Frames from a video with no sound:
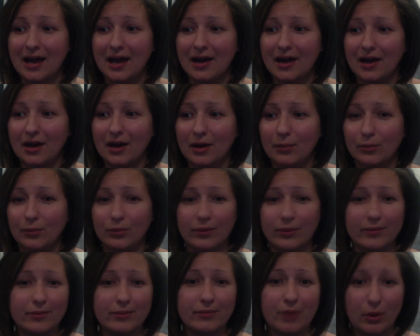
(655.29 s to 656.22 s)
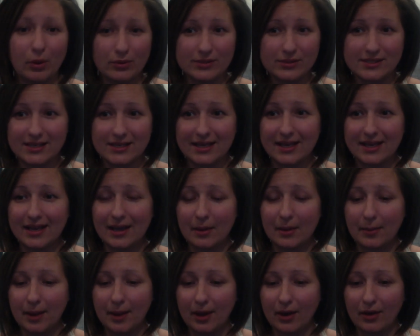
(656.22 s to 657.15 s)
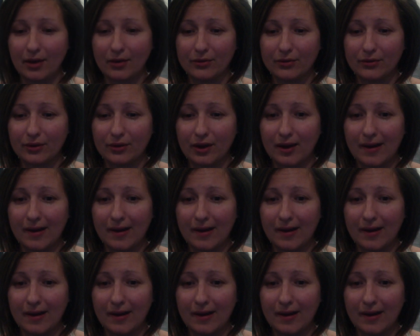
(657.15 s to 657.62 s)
women posting about